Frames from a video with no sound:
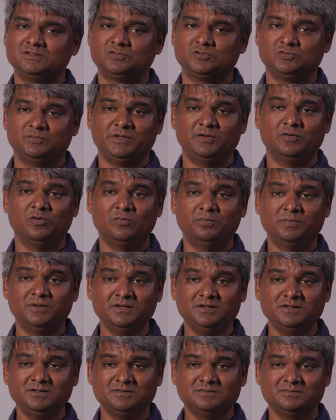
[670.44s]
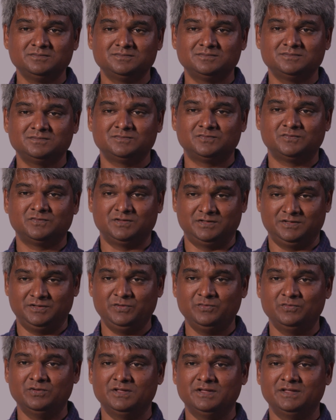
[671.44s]
to be open for
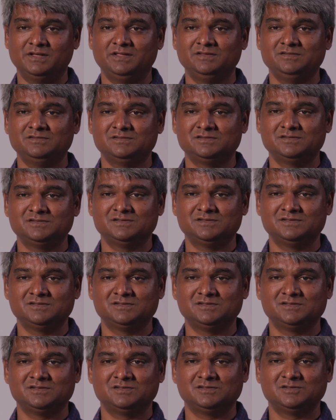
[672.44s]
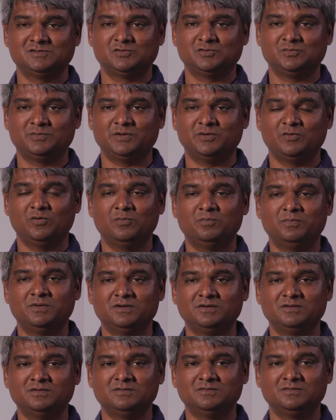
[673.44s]
new learnings, to be
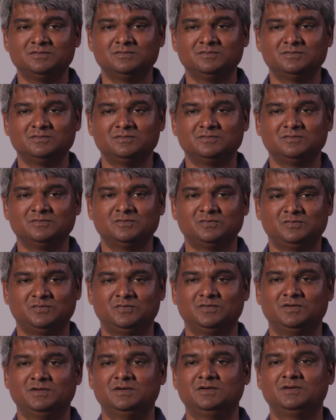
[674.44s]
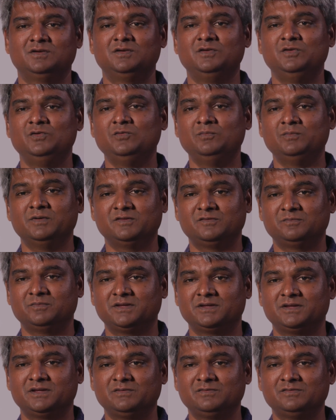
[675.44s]
open for new
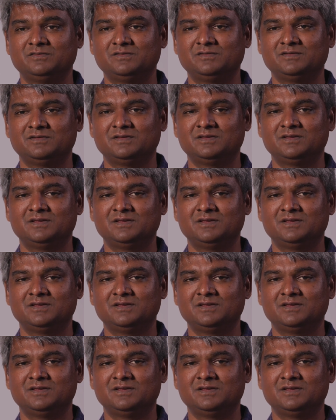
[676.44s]
perspectives,